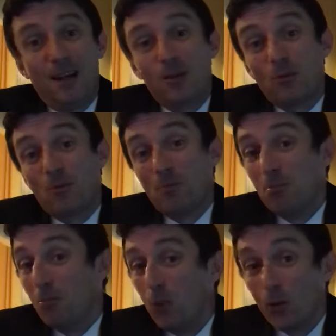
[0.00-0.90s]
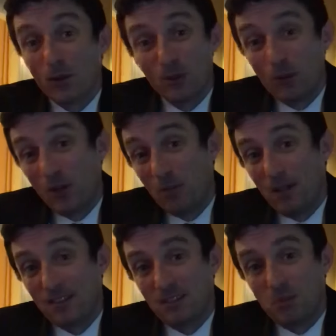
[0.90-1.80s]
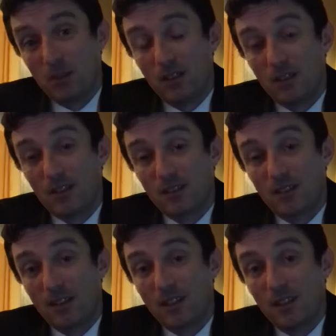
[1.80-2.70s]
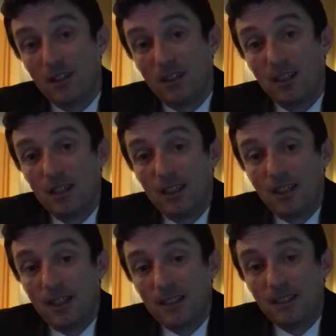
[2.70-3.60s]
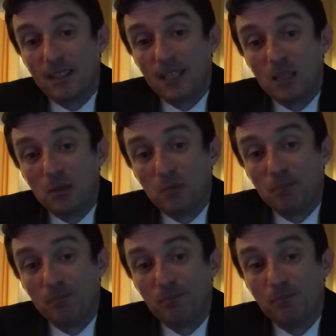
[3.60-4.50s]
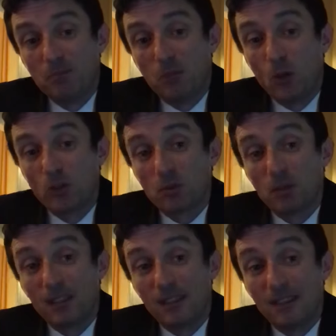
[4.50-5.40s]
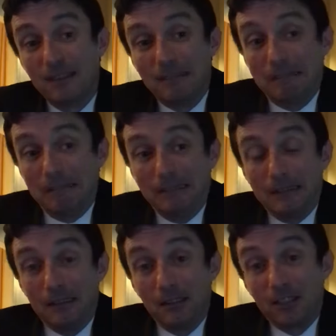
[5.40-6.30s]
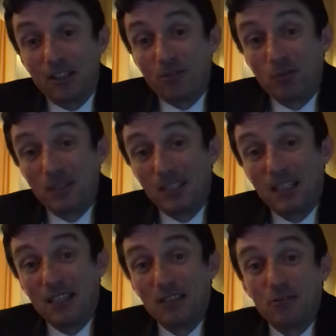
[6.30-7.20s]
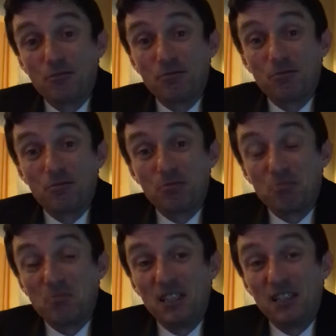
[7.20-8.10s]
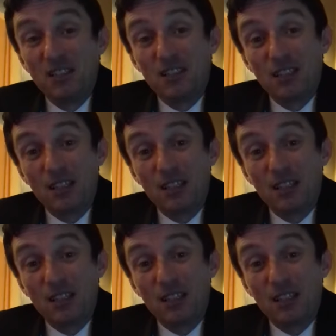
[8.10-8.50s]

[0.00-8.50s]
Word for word: are more than well past the peak of this thing. And um, possibly the government have made